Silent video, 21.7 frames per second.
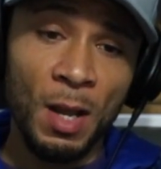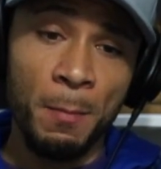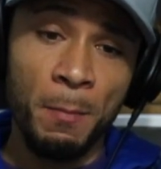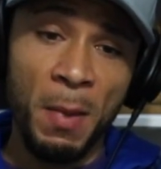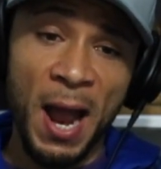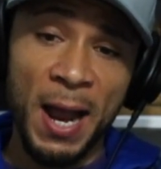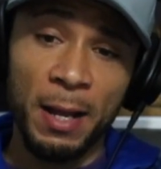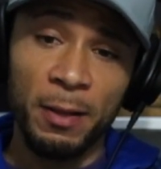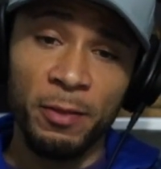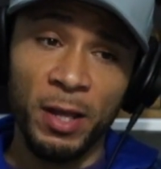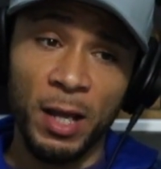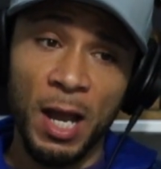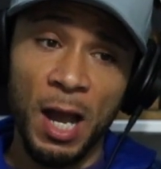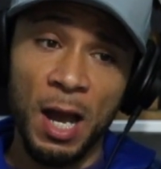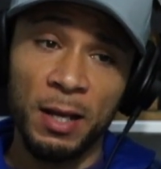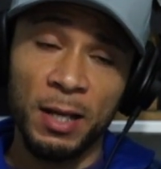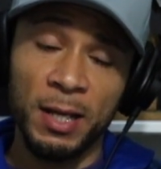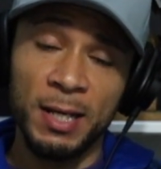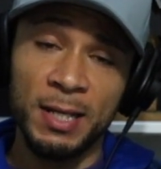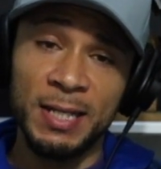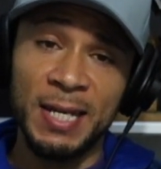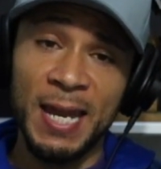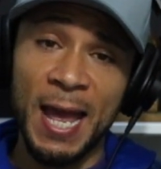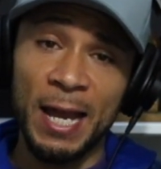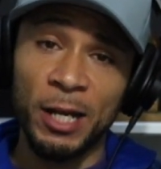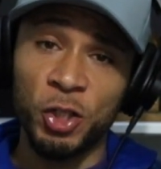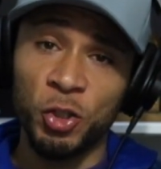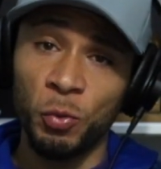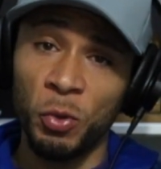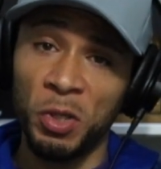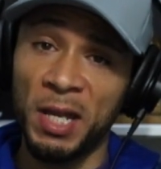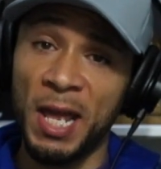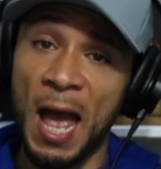
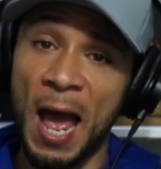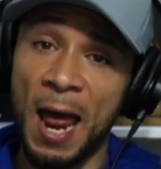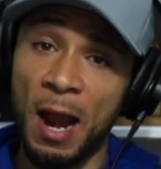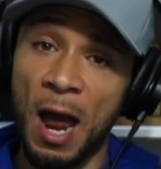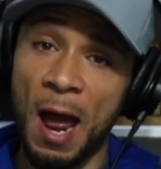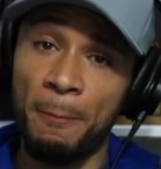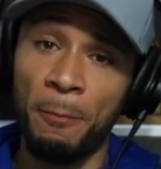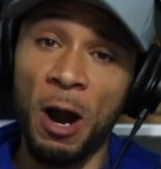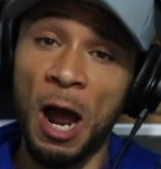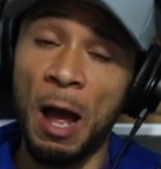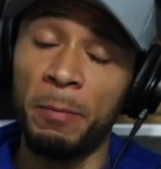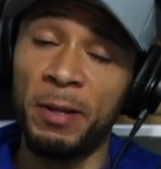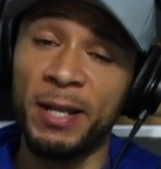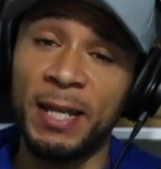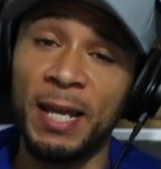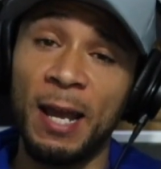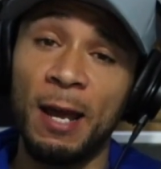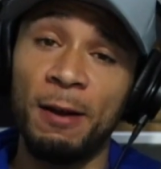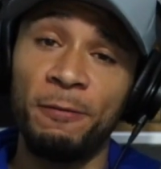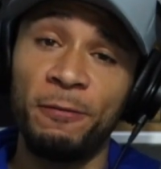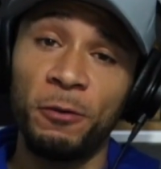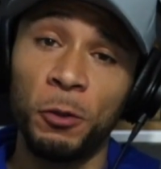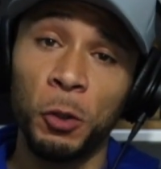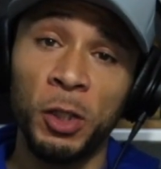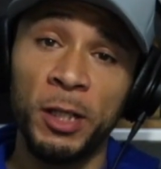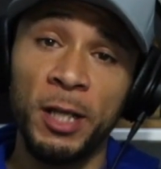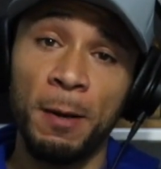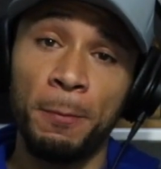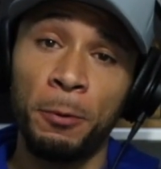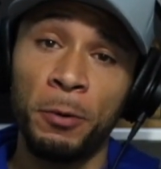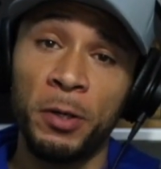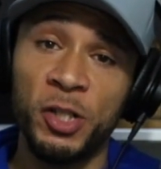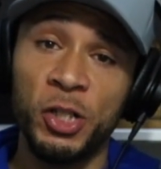contextually, I probably can't fully
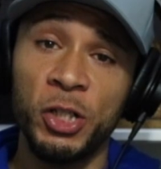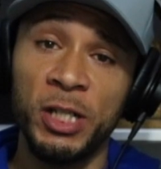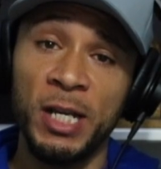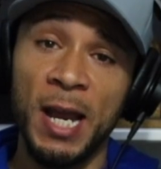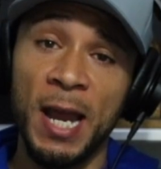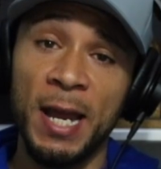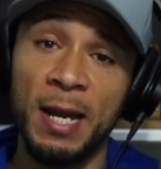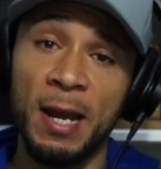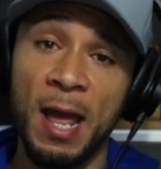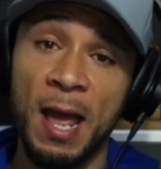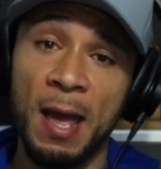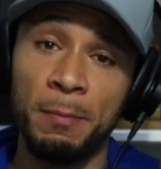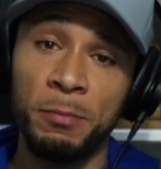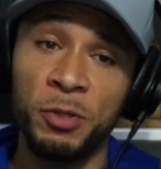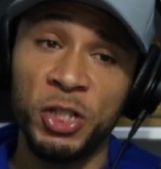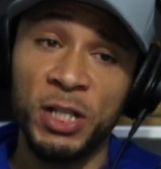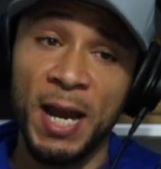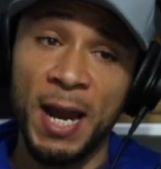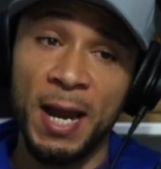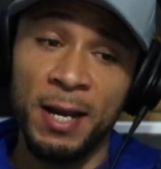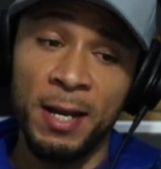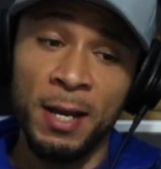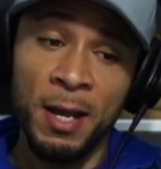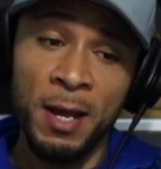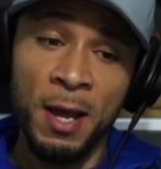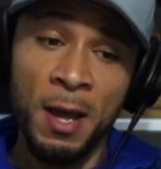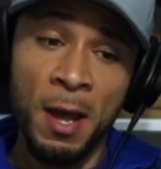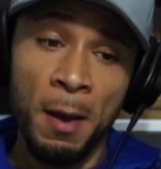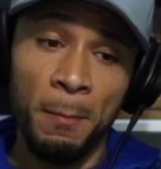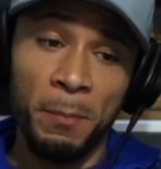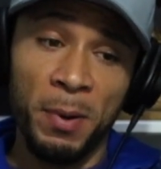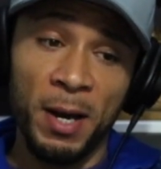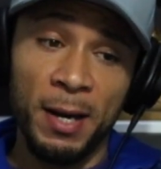appreciate MJ.
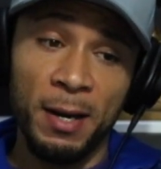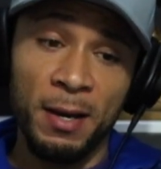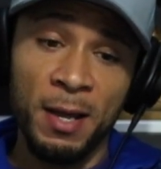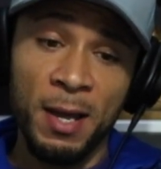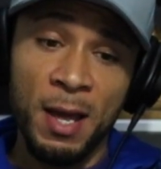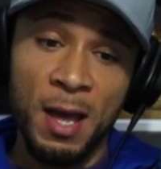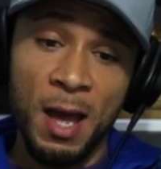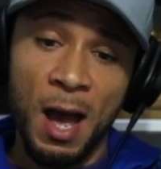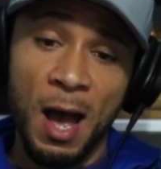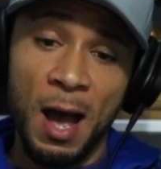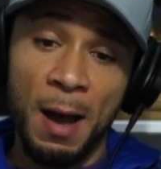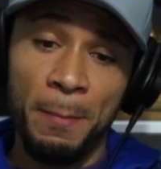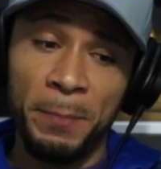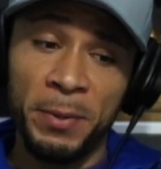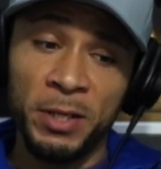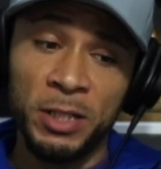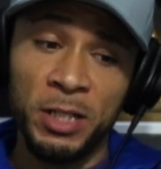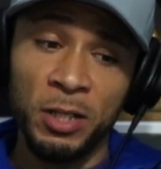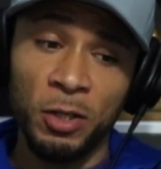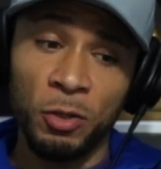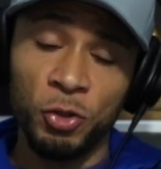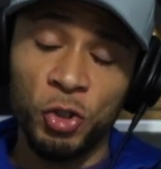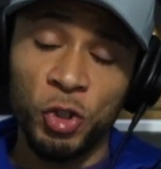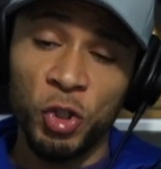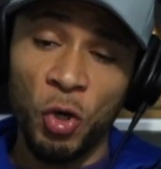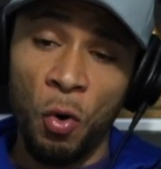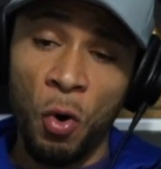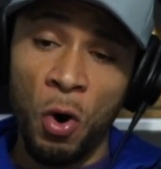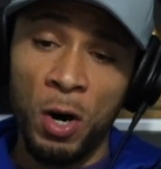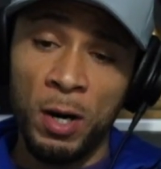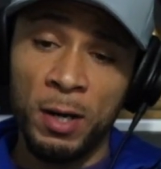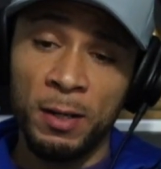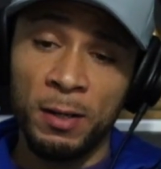But up until
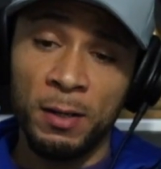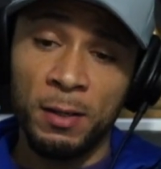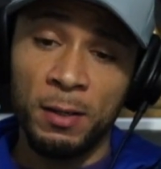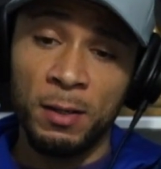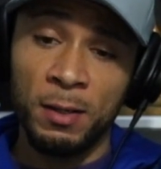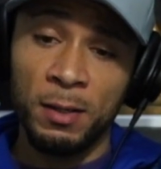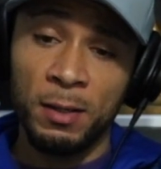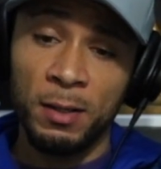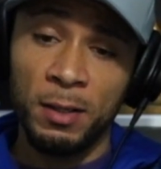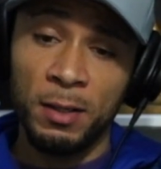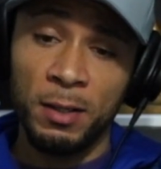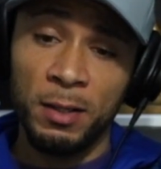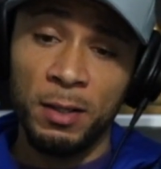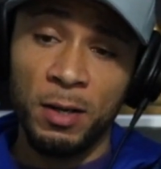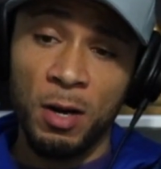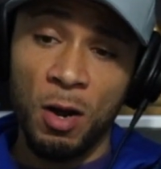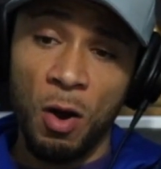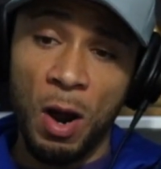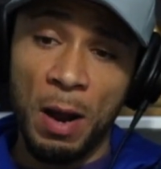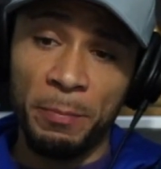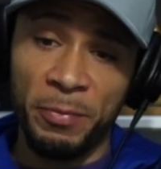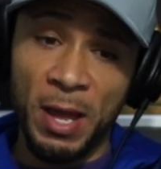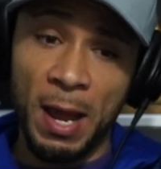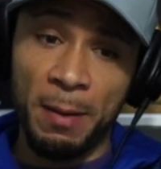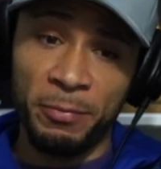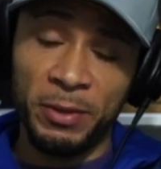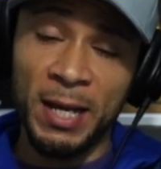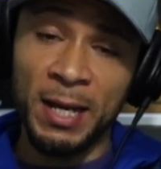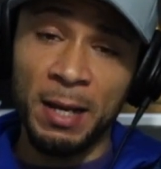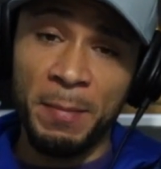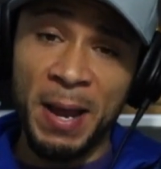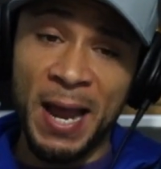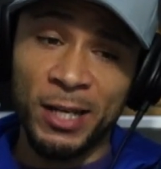Jordan, I'm
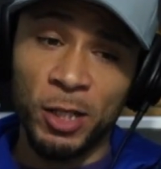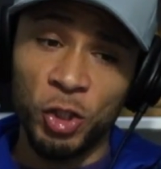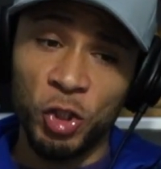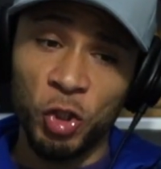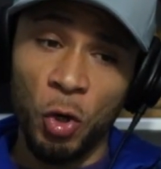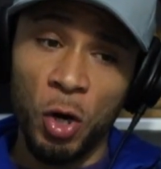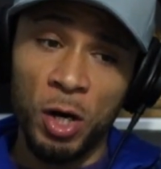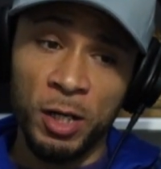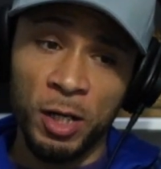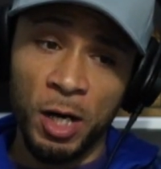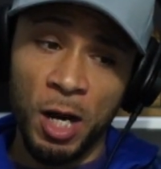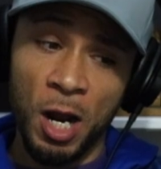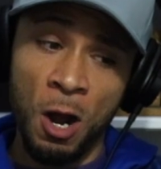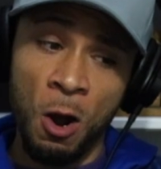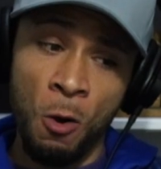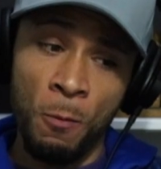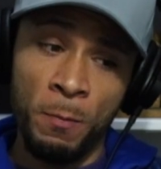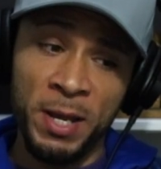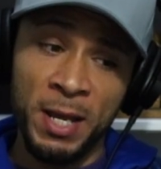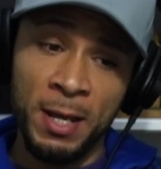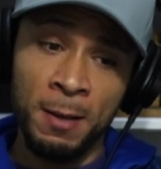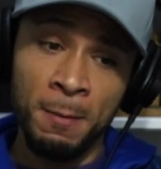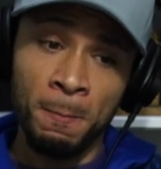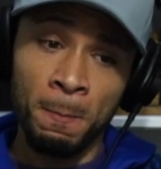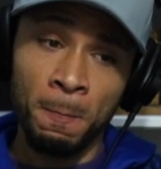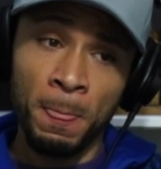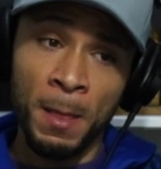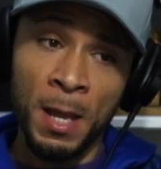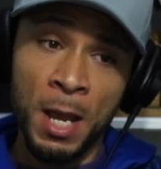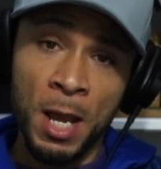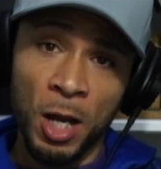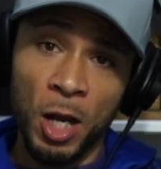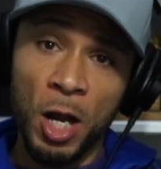thinking back to Jordan, Kobe
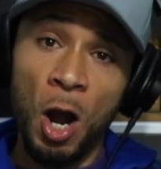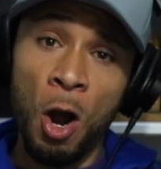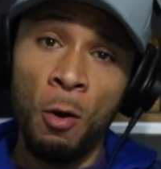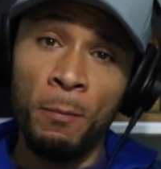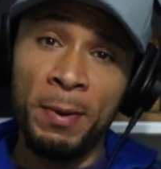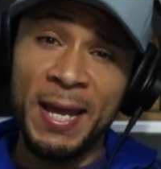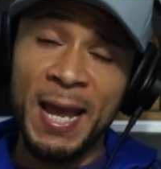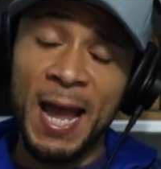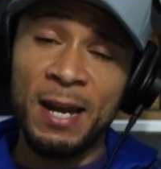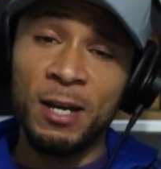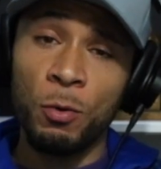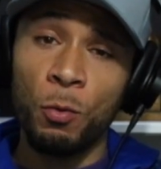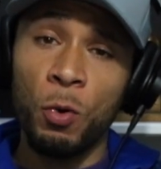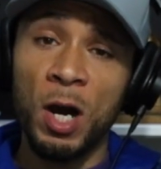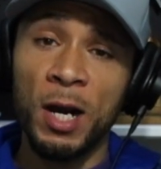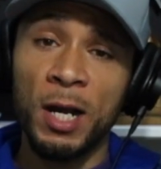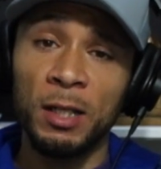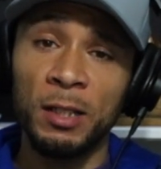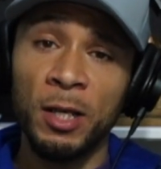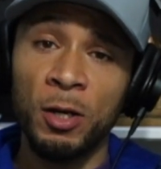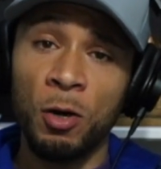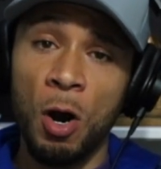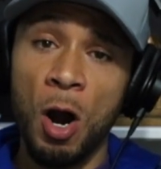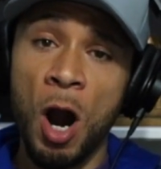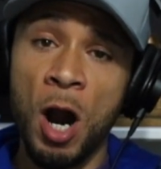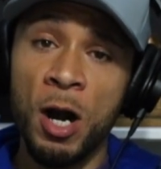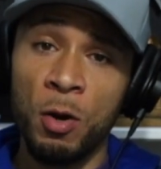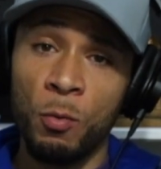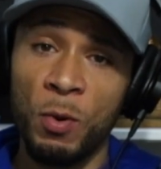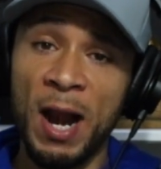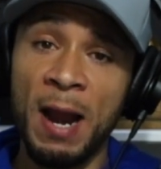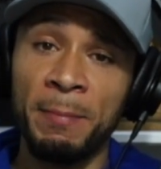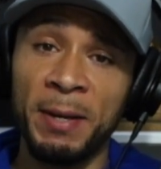had to work a little
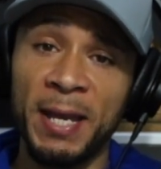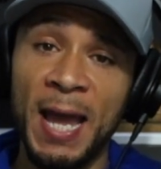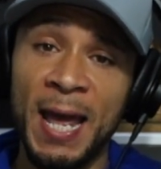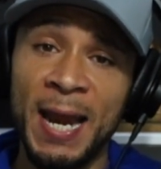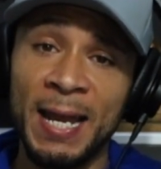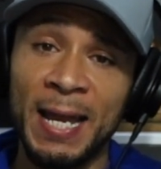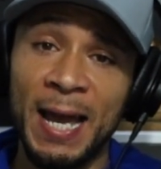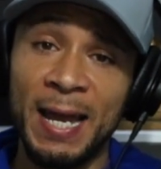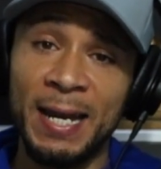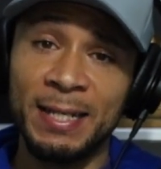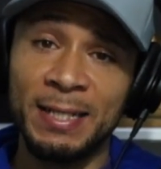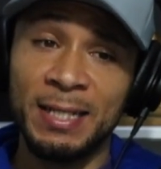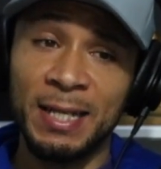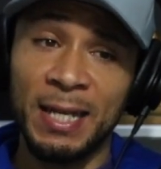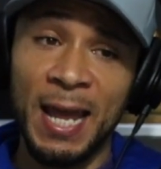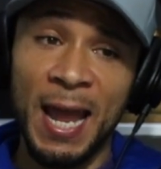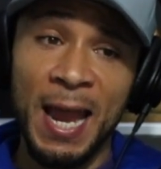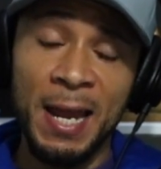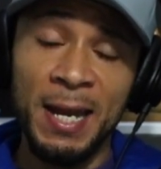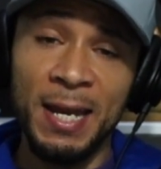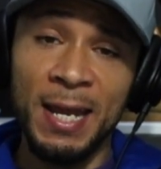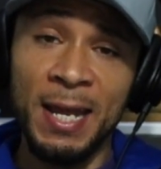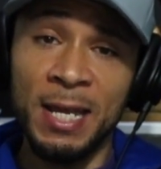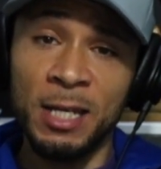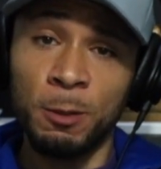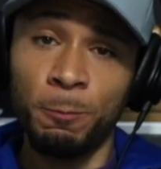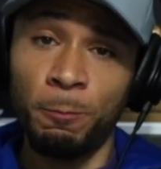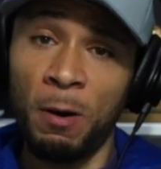harder. What I'm getting at is KD is